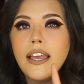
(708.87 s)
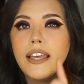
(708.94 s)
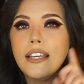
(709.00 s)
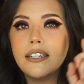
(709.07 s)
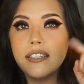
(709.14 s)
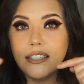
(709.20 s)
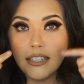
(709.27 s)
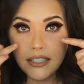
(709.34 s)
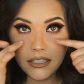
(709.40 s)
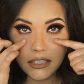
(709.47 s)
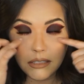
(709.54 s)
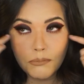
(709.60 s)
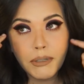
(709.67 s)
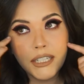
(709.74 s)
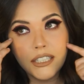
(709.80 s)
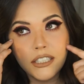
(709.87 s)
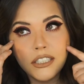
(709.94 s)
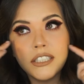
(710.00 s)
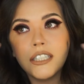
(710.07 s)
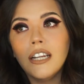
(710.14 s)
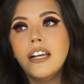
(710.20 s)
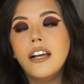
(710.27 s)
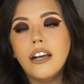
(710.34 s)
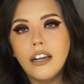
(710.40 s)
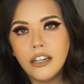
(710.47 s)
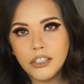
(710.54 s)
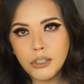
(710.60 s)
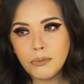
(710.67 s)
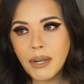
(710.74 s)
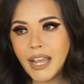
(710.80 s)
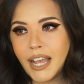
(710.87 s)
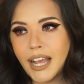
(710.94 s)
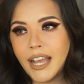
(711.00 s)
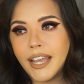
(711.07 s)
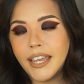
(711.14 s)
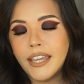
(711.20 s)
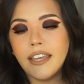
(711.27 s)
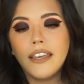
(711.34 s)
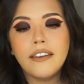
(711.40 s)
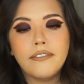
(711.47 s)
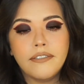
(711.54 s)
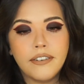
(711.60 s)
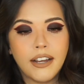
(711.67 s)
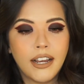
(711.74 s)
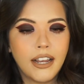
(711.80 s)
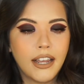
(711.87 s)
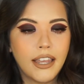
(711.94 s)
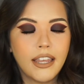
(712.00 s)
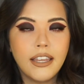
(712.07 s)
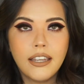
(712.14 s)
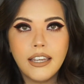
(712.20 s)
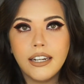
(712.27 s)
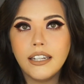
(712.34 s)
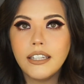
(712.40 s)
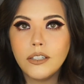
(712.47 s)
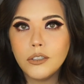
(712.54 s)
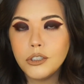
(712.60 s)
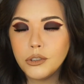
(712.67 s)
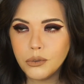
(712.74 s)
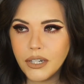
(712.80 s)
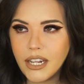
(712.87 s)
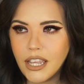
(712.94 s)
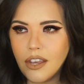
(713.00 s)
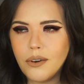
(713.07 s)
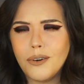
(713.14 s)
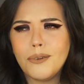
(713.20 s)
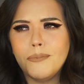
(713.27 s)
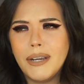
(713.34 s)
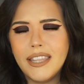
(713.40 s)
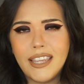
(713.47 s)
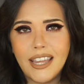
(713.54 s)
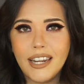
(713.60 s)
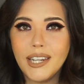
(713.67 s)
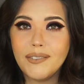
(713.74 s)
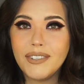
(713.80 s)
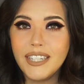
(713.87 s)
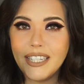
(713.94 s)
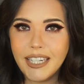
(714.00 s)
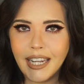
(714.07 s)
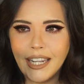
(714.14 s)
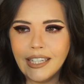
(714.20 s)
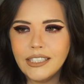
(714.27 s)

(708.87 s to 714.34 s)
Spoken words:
It does smudge under my eye if I get a little sweaty or by the end of the day.